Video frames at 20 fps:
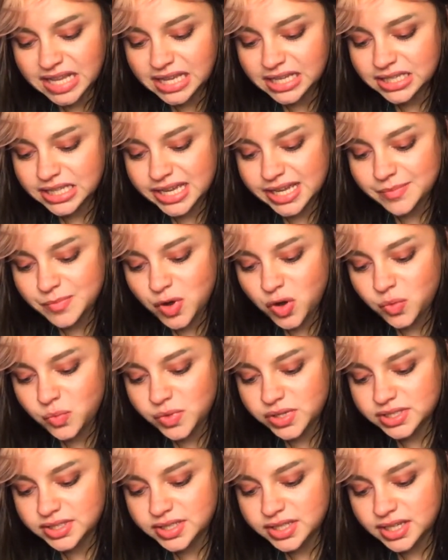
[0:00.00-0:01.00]
Came home
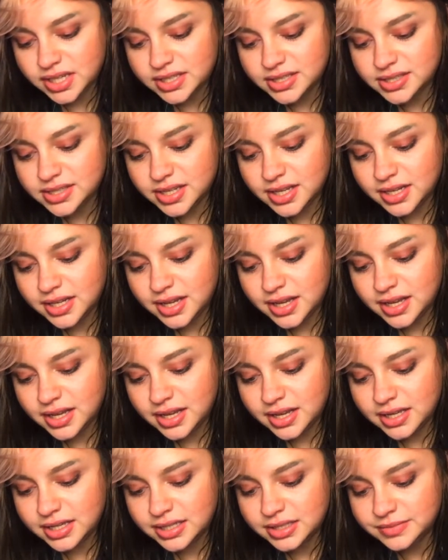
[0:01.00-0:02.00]
one day, said, uh,
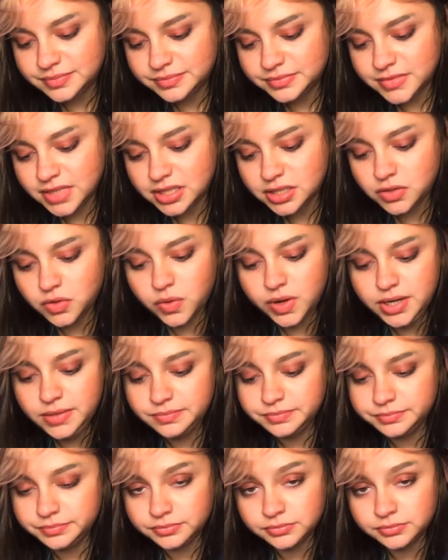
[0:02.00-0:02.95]
he's quitting.